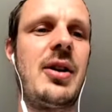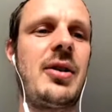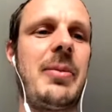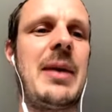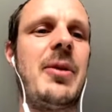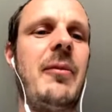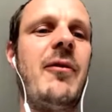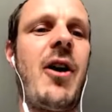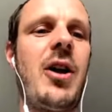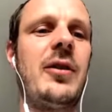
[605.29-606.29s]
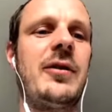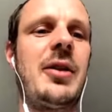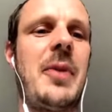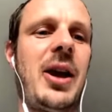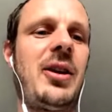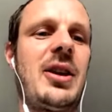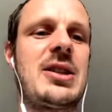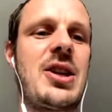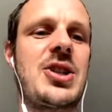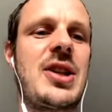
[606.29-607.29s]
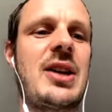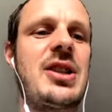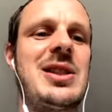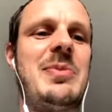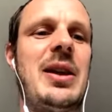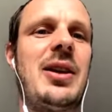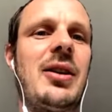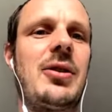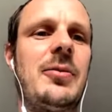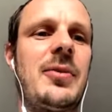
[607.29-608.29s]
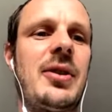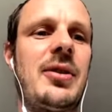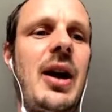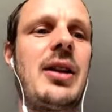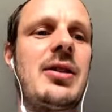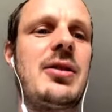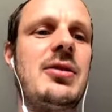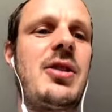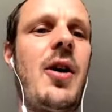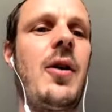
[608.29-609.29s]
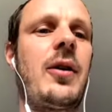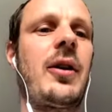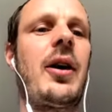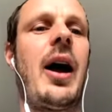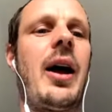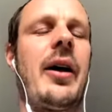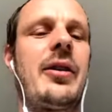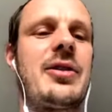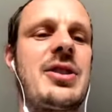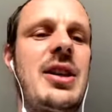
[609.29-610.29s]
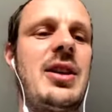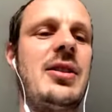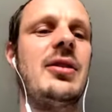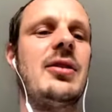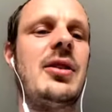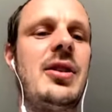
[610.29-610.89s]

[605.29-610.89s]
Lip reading: the people involved in making the decisions actually speak and come to and talk or are seen